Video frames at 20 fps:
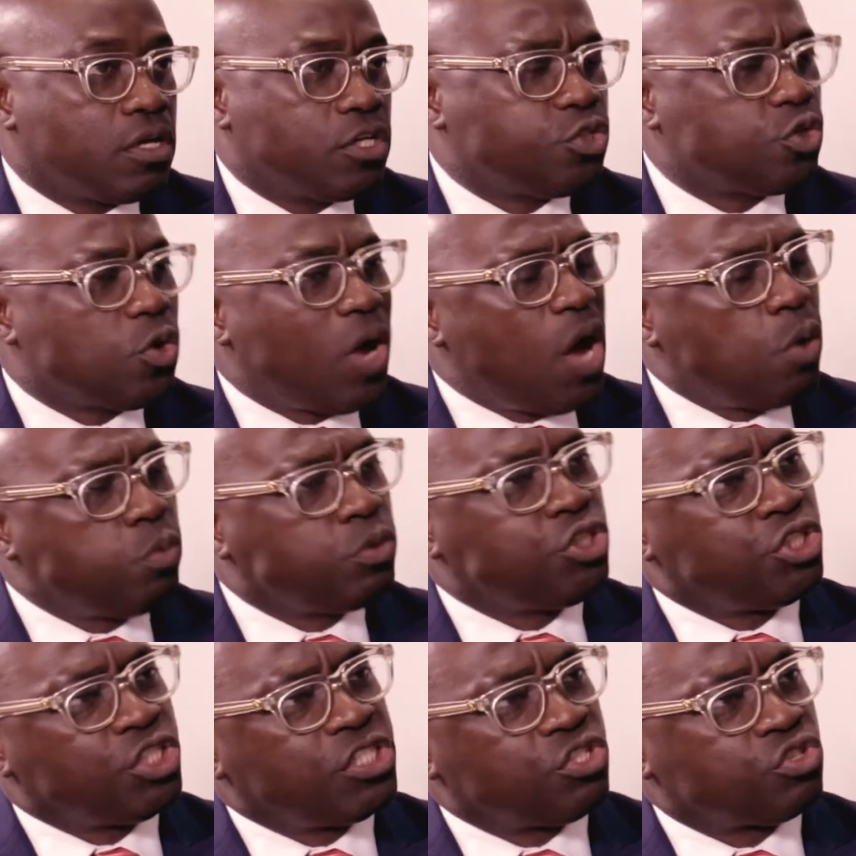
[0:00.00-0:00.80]
So, how
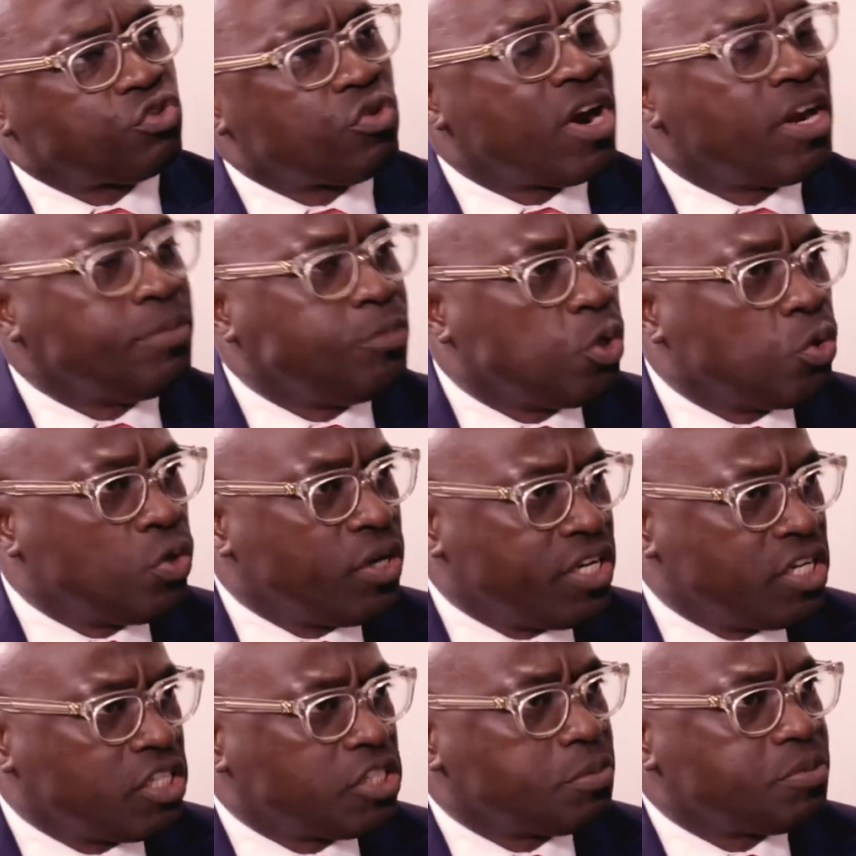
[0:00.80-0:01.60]
would you describe your
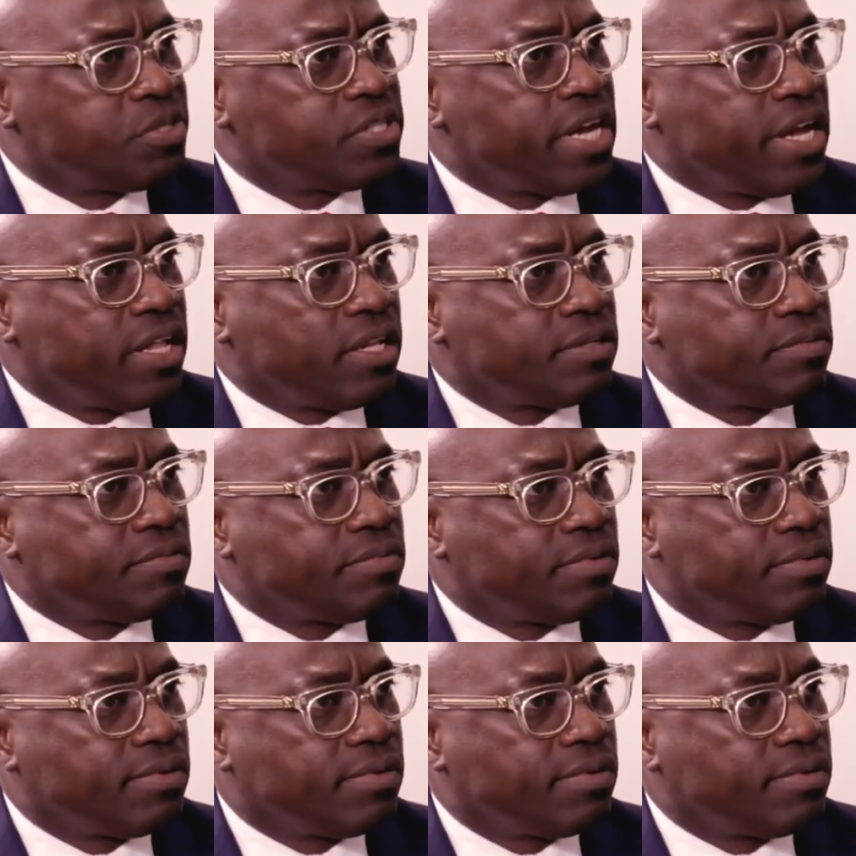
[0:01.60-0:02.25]
leadership style?